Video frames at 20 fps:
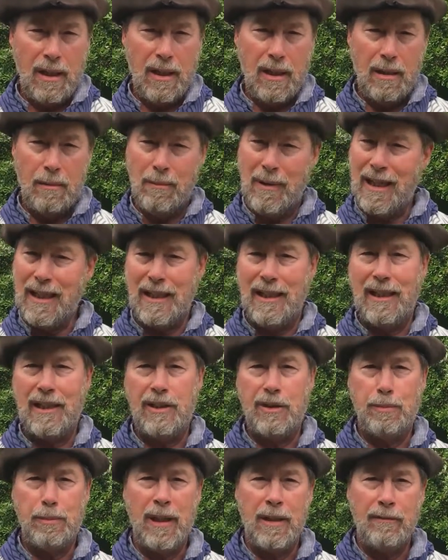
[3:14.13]
Many of
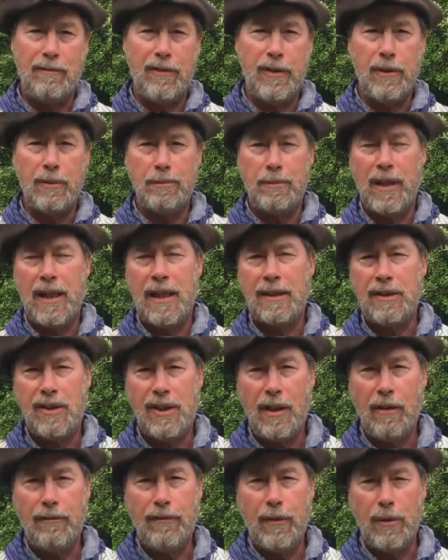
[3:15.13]
these have been filmed by
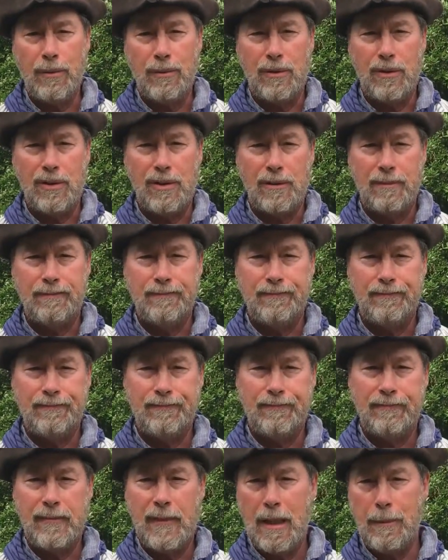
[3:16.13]
cell phones.
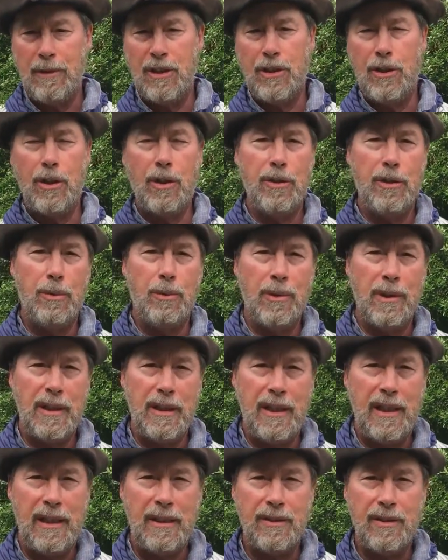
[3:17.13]
Let me show you one of
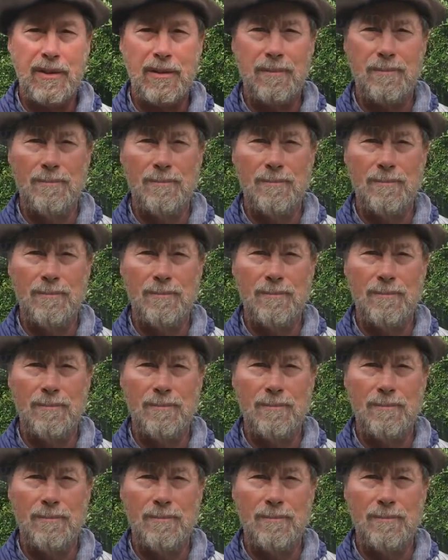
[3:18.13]
these.